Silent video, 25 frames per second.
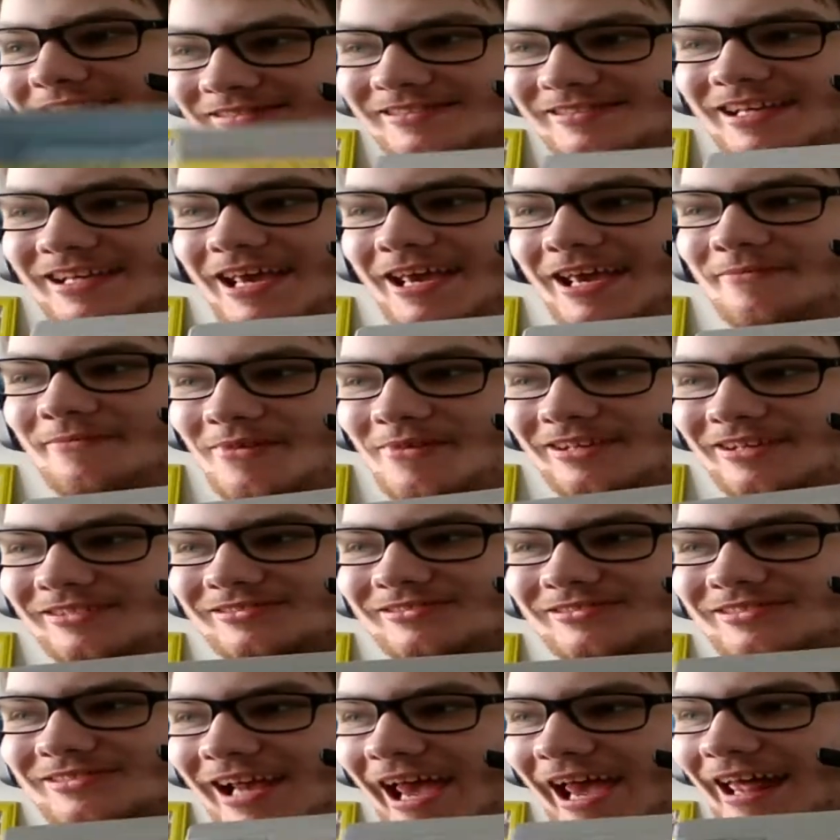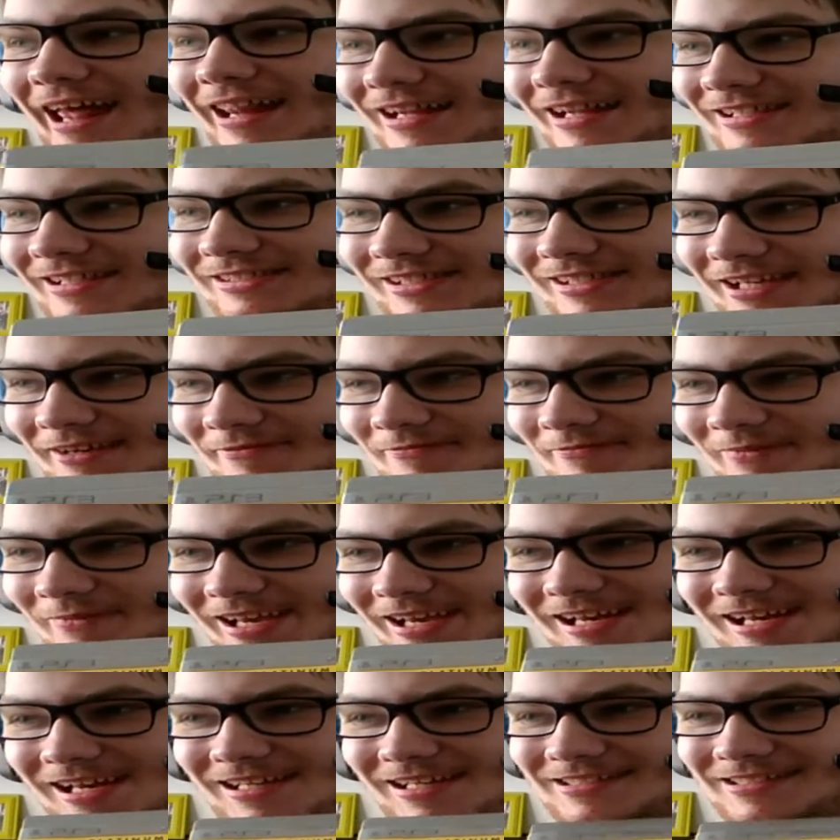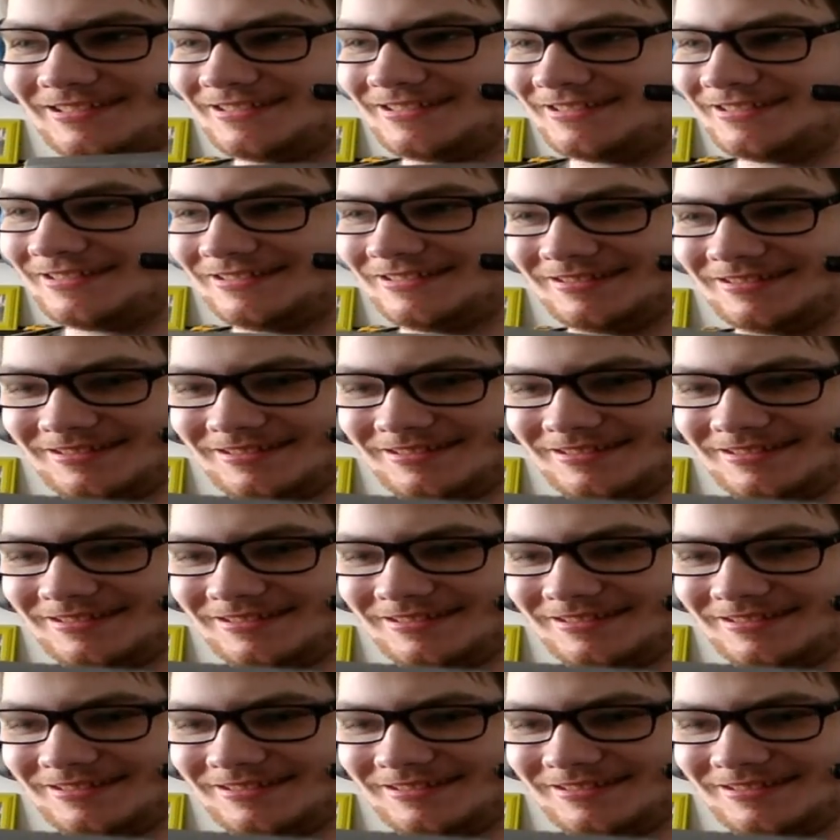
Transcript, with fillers: this game is challenging because